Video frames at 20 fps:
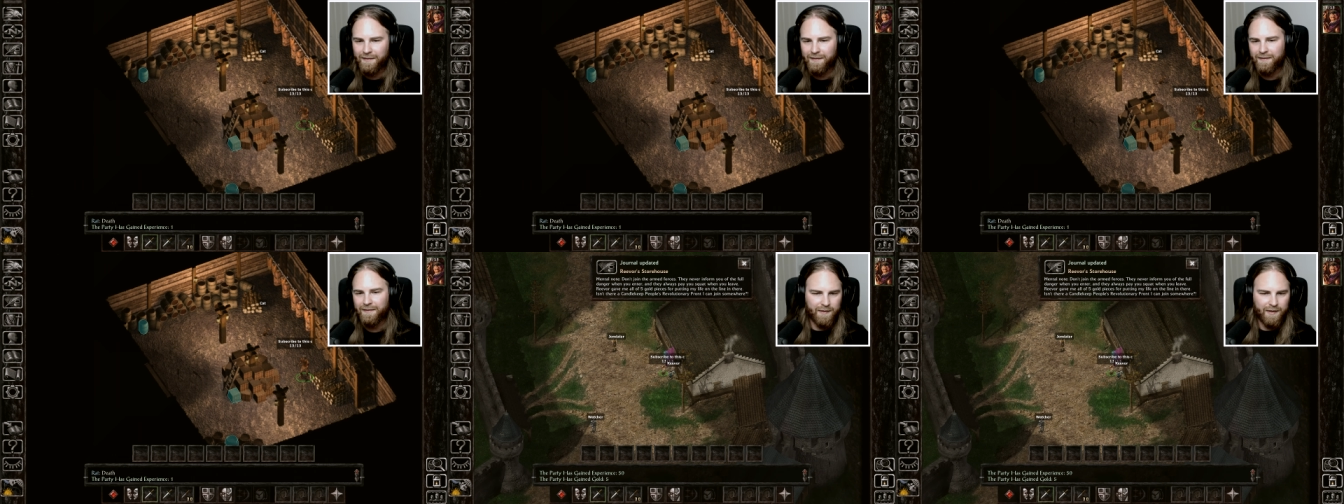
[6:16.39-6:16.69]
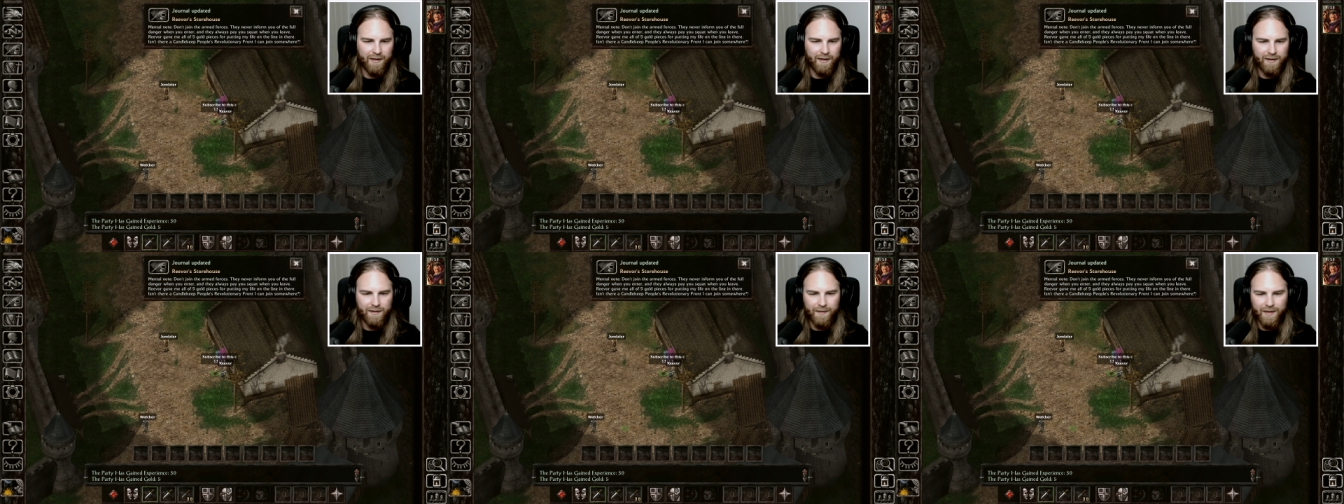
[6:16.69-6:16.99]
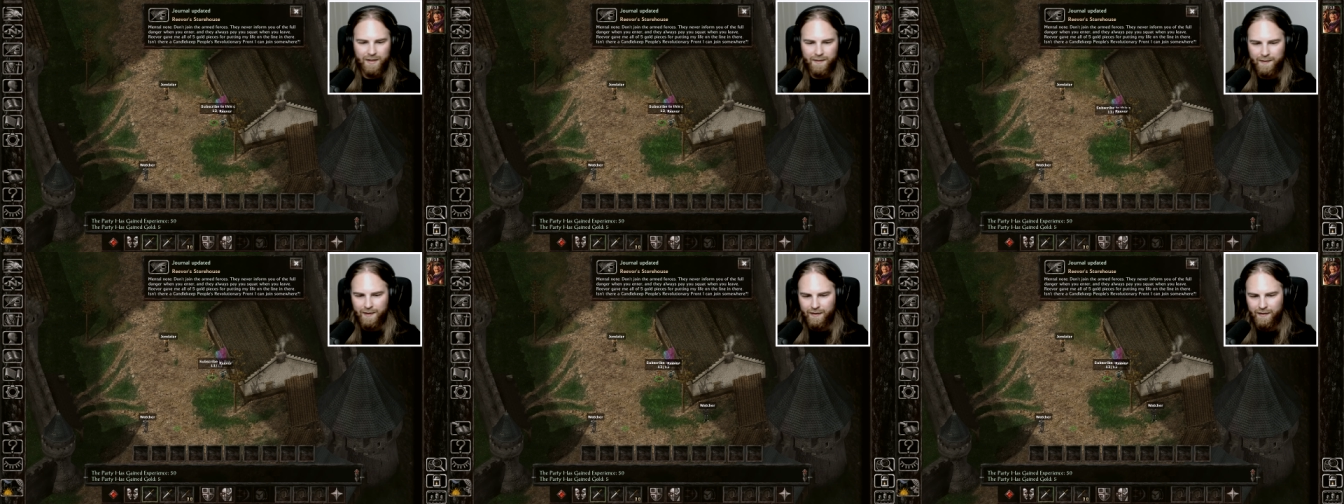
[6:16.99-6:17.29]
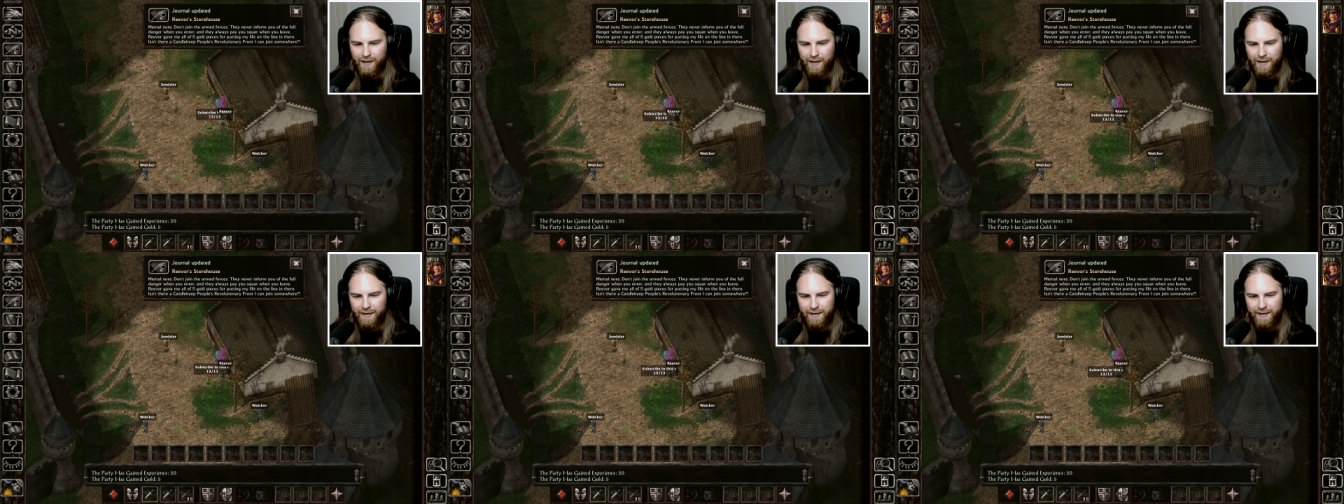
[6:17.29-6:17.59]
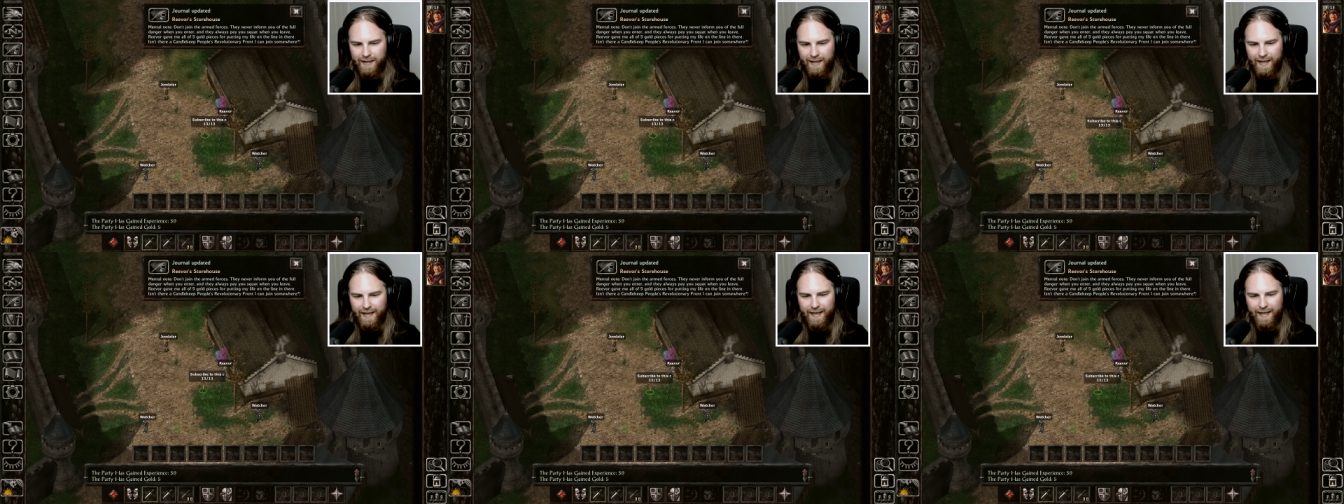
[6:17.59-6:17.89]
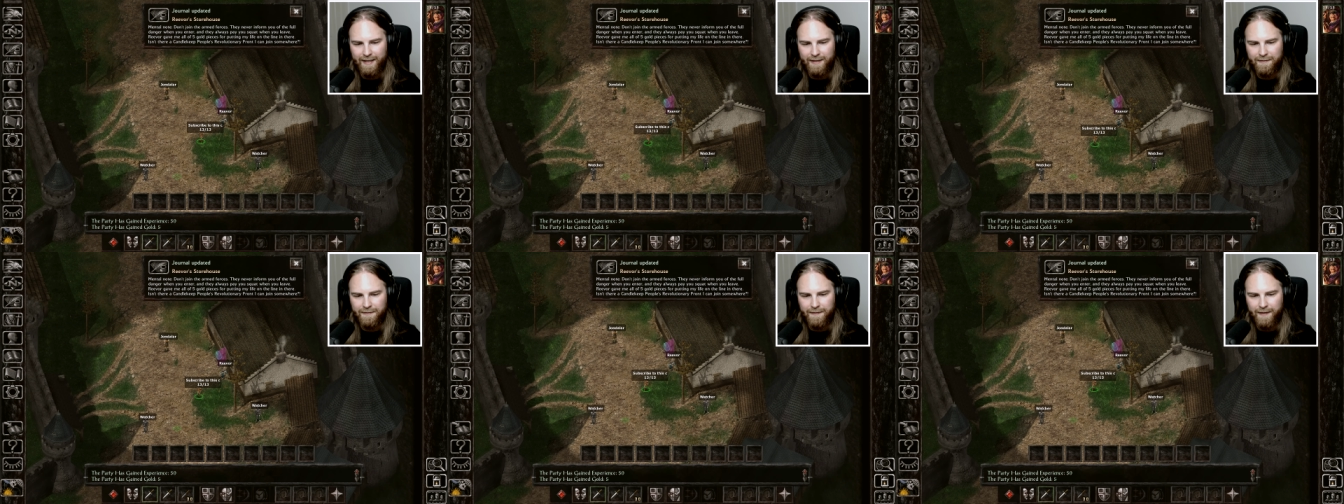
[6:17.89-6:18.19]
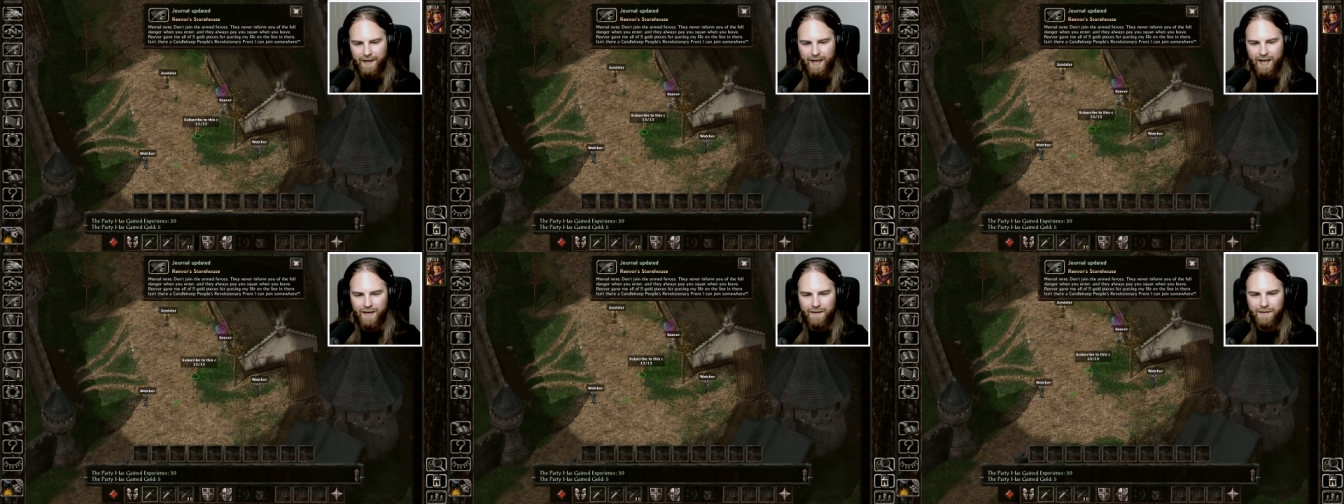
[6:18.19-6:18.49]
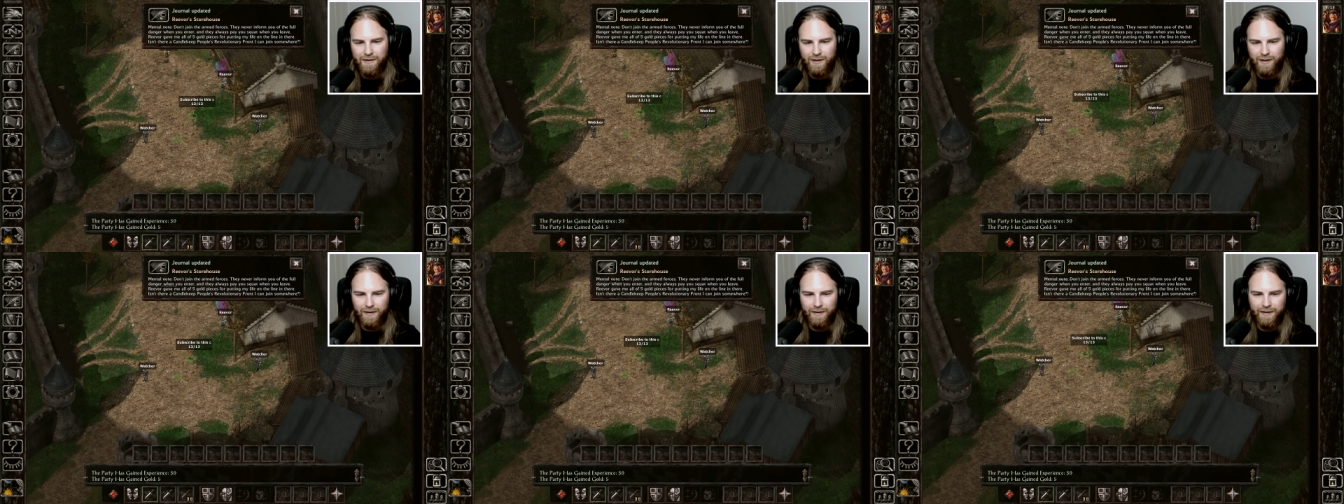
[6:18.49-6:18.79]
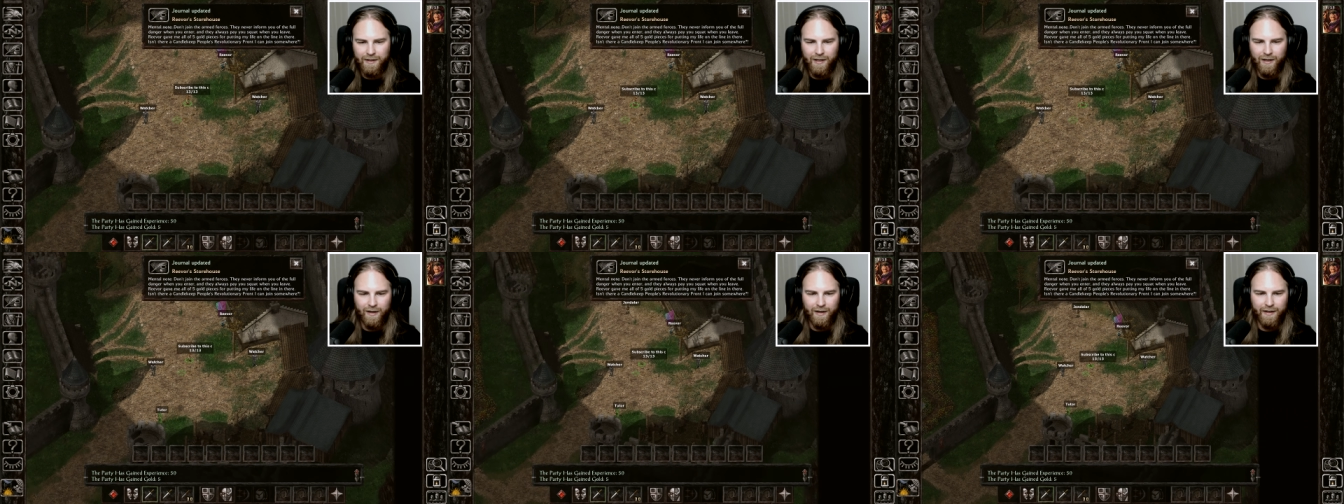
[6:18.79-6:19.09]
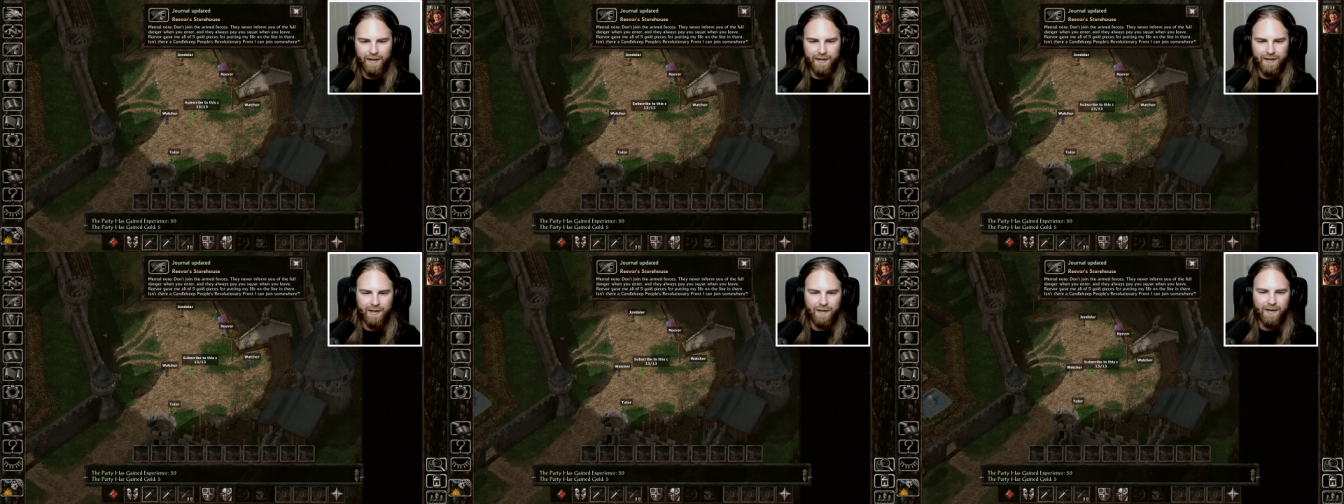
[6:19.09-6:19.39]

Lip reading: And we got some experience and 5 gold coins.